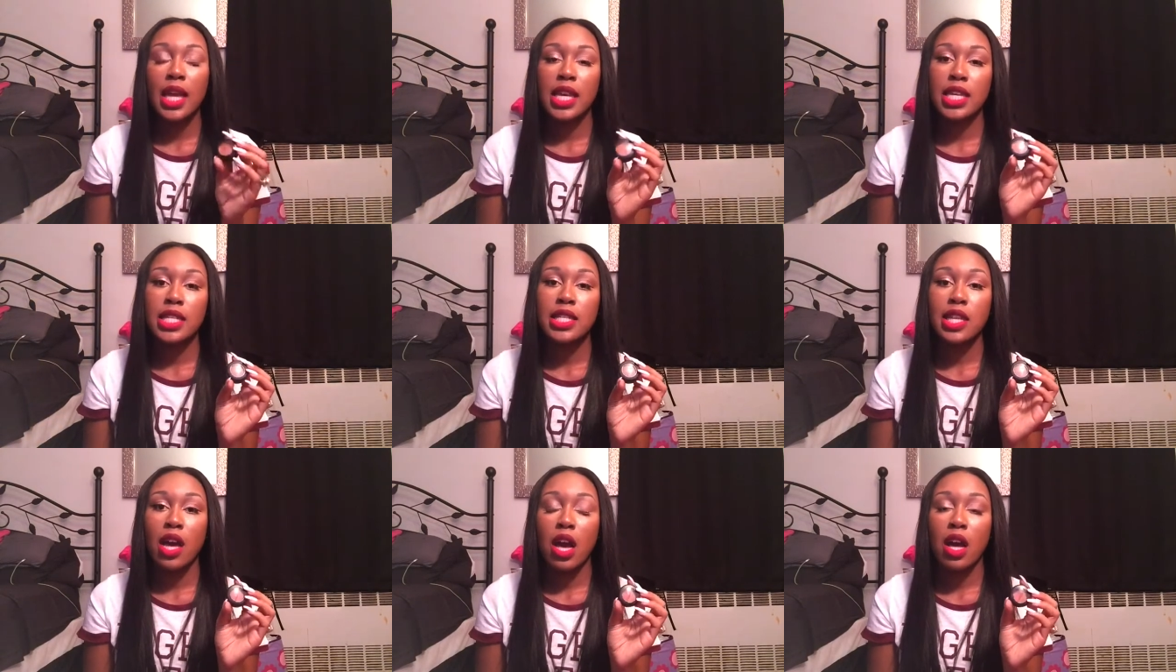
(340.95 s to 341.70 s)

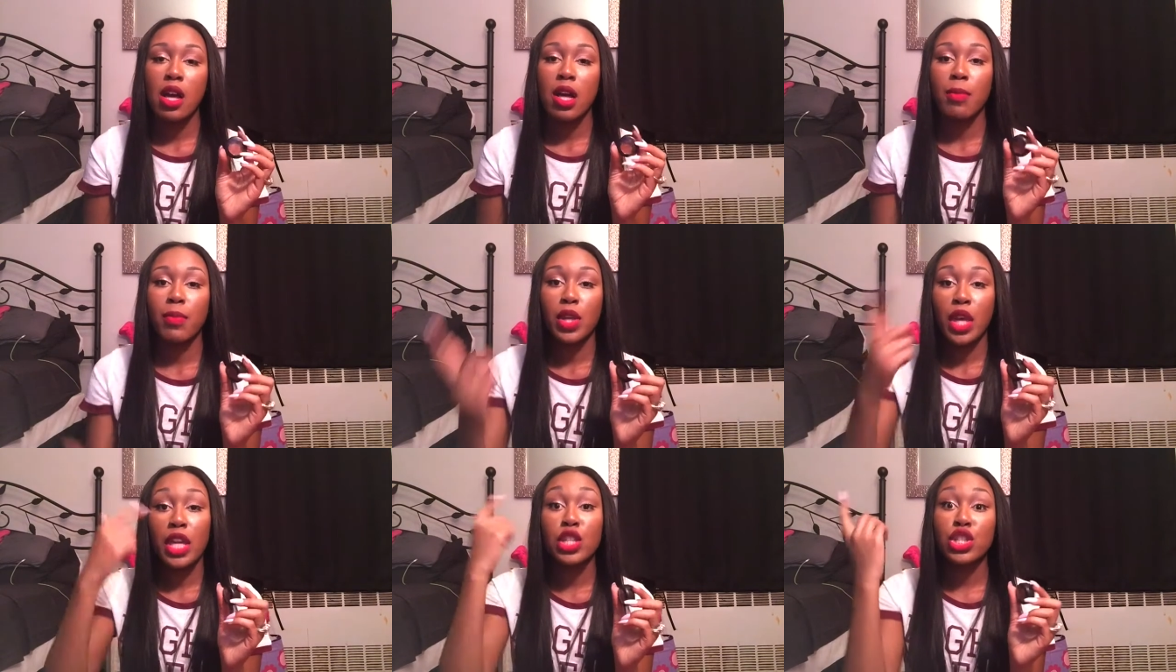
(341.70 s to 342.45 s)
it's um
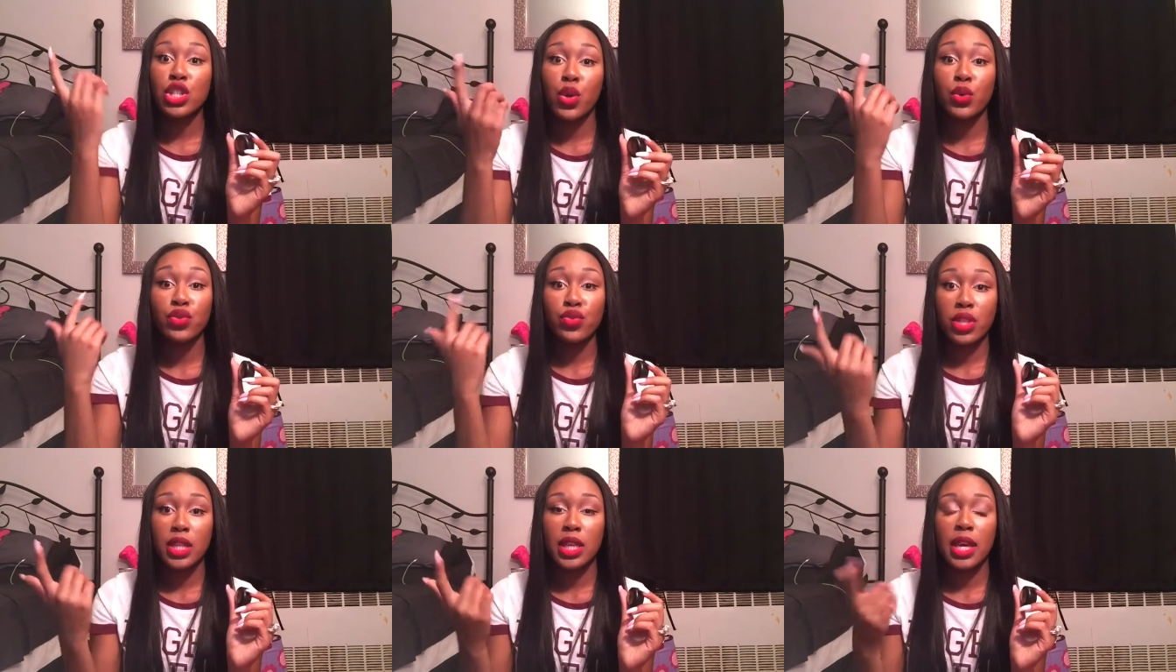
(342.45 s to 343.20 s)
it shows
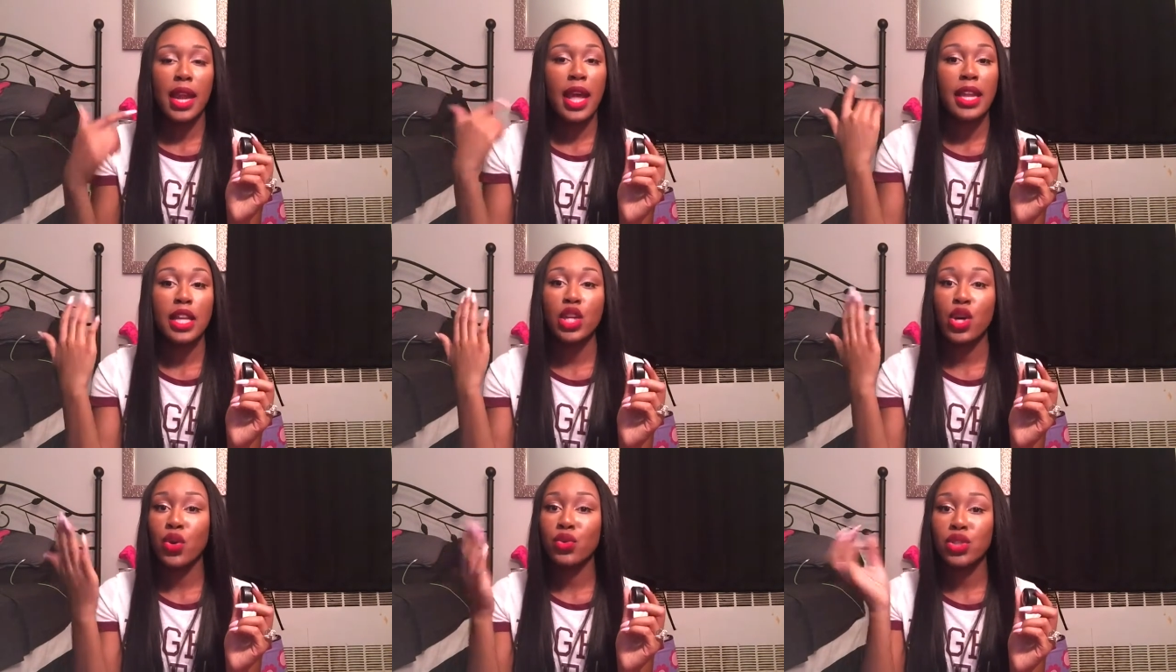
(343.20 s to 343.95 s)
really good and it
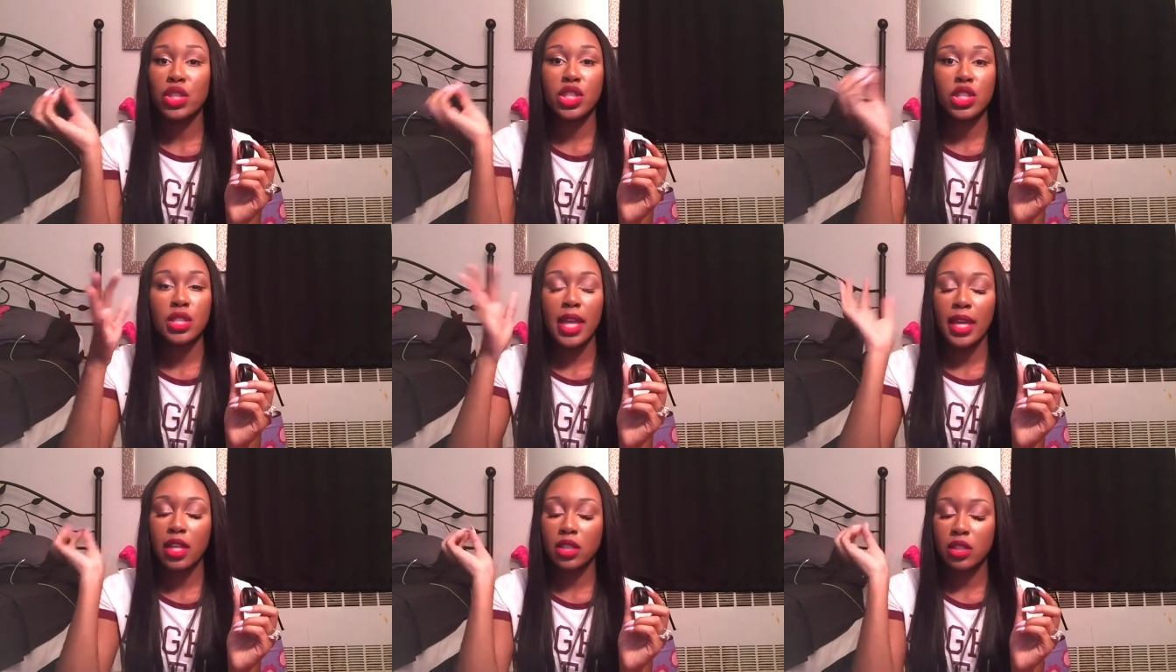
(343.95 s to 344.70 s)
goes it's just
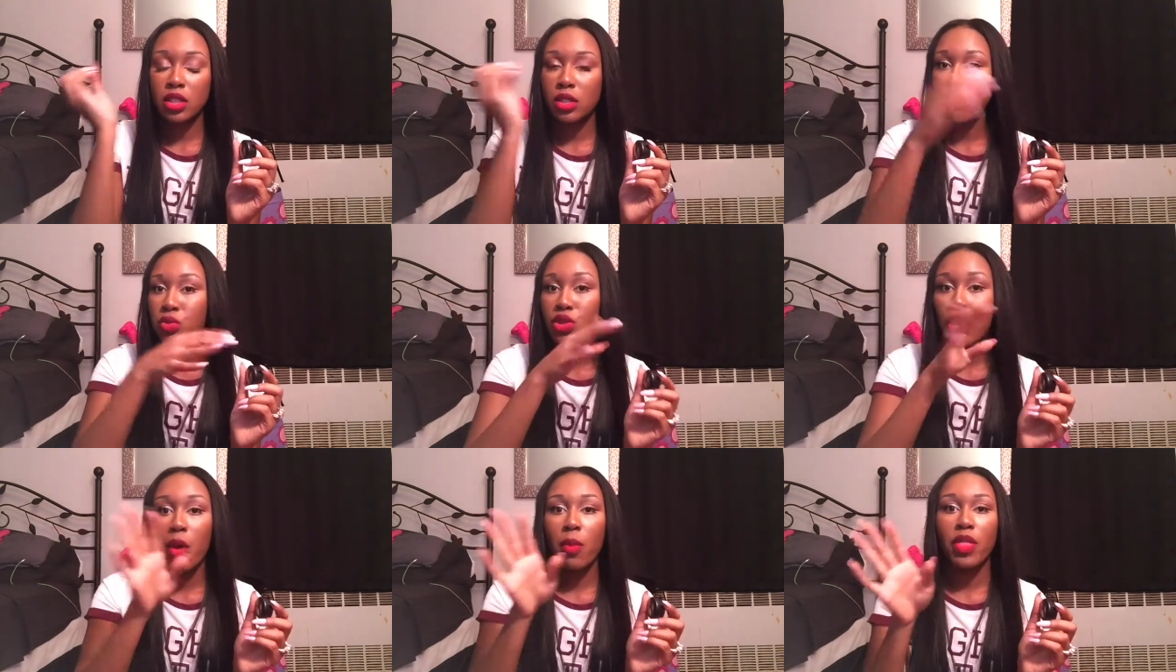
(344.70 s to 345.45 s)
like smooth
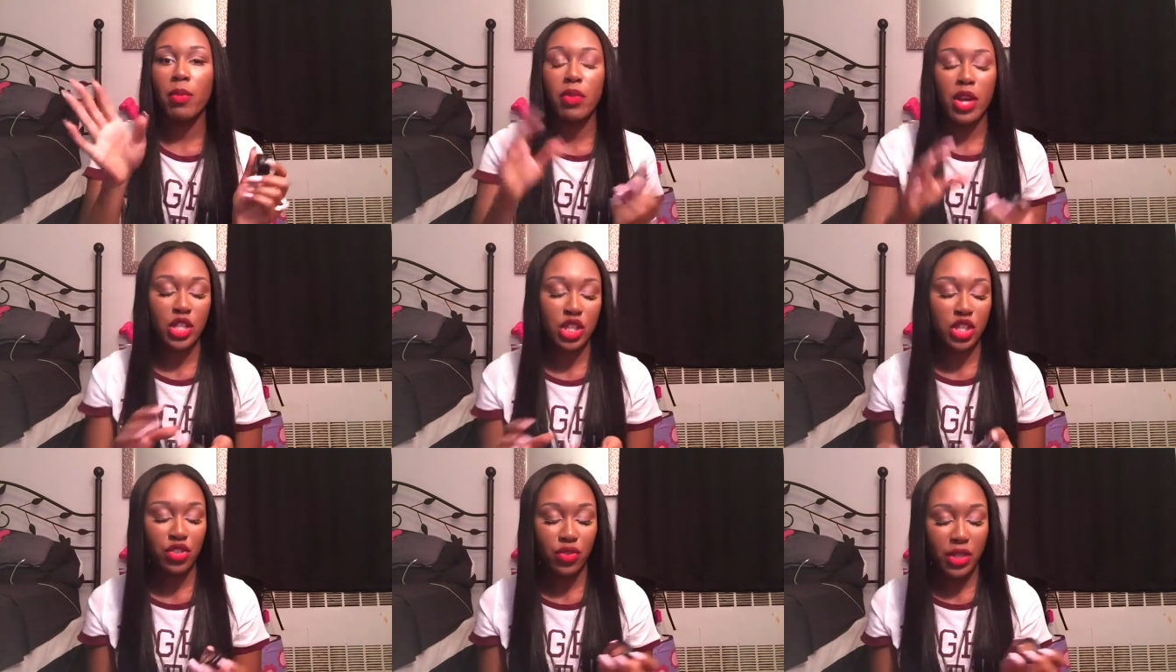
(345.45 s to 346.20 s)
on with the brush
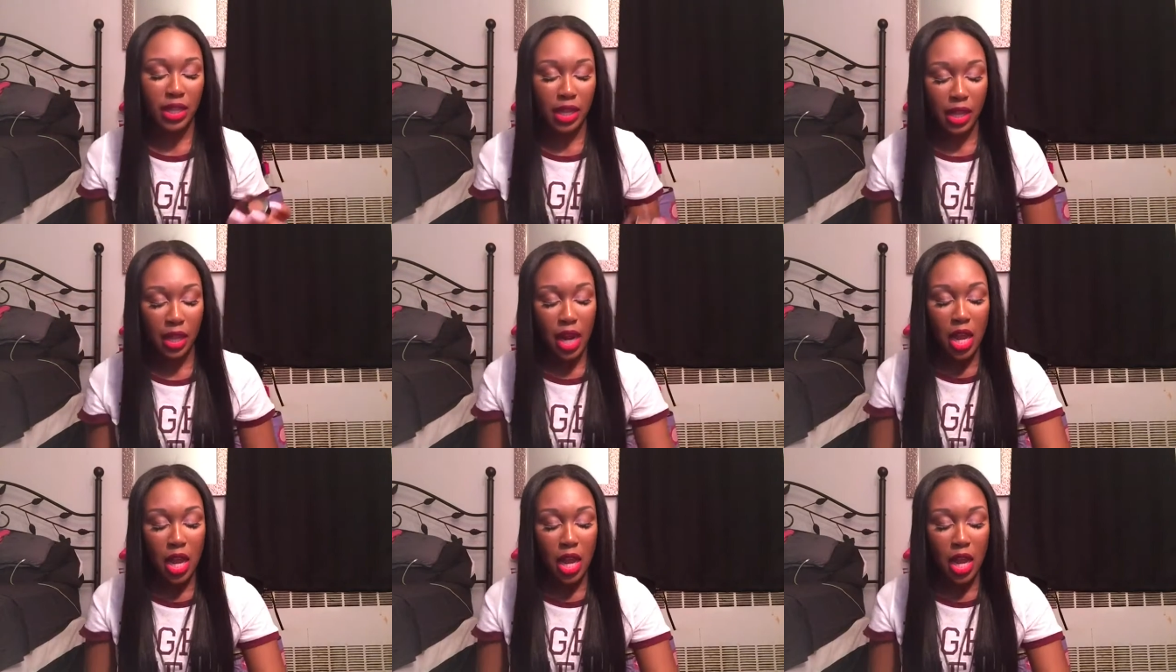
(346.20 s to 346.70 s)
it's really good